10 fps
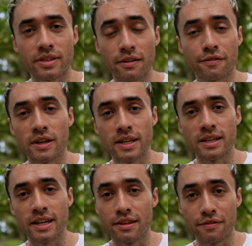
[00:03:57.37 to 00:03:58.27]

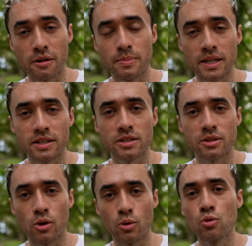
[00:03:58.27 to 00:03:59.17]
Thankfully, in the Philippines,
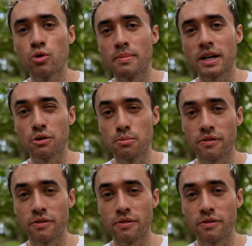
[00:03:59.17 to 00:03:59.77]
all the medical